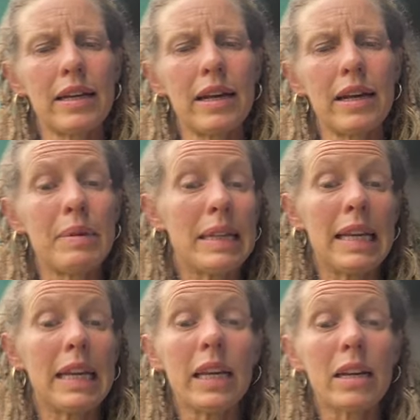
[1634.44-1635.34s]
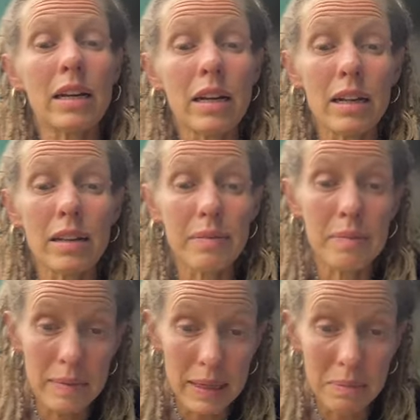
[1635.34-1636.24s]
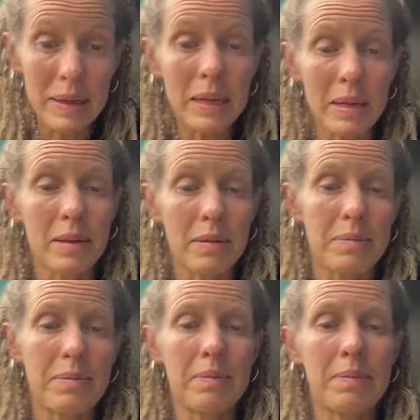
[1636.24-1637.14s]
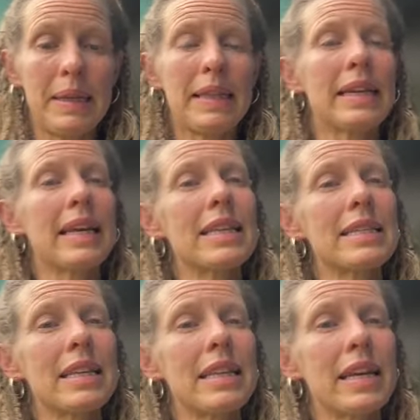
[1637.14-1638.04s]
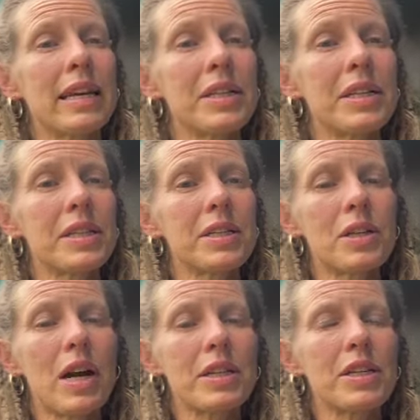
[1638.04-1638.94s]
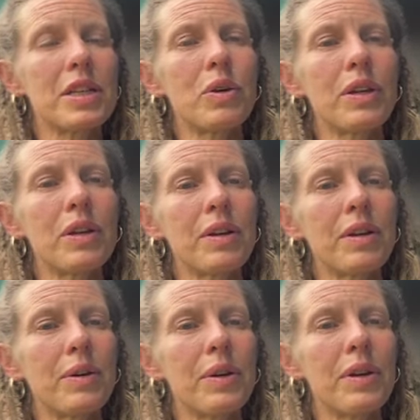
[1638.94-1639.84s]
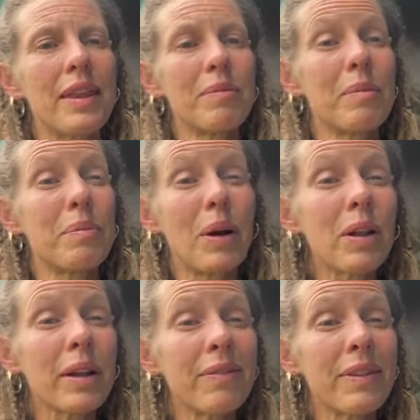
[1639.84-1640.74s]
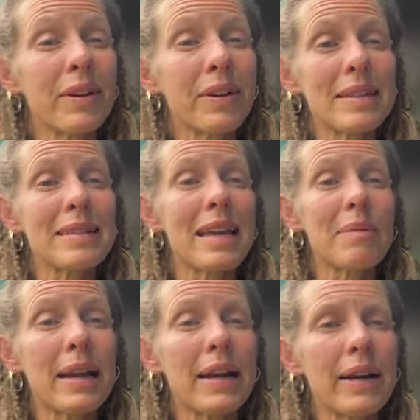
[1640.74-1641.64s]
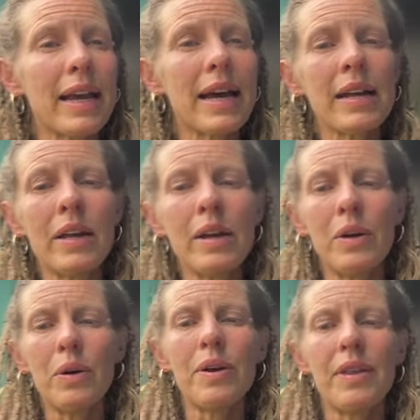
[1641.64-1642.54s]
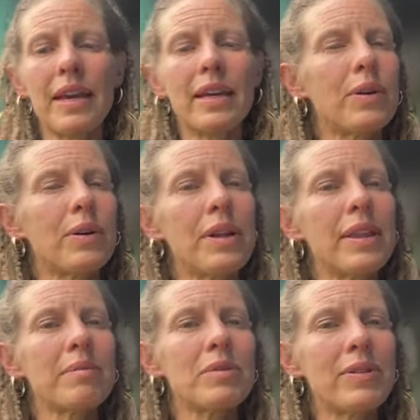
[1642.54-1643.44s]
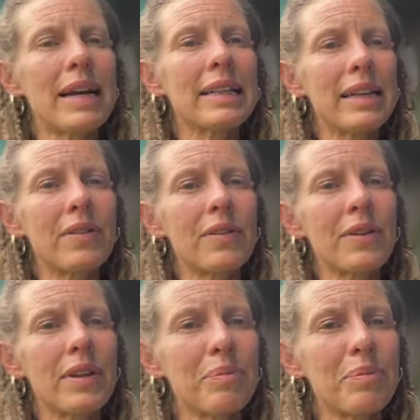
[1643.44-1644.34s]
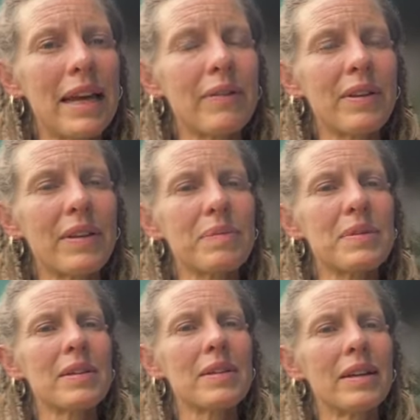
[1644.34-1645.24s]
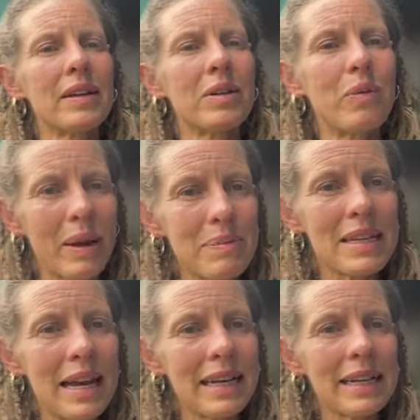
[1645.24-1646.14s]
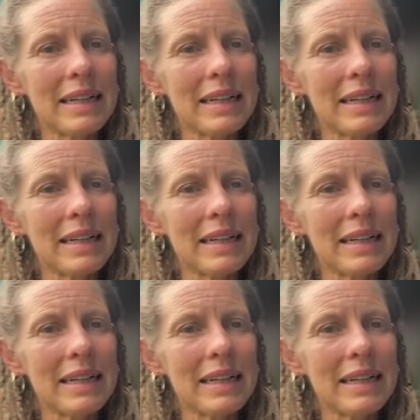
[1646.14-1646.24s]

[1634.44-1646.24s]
I mean, they may be the case that they can just talk to you and you can order them in bulk if they're in the same area, or they can order them directly through the Plant Rhythms website.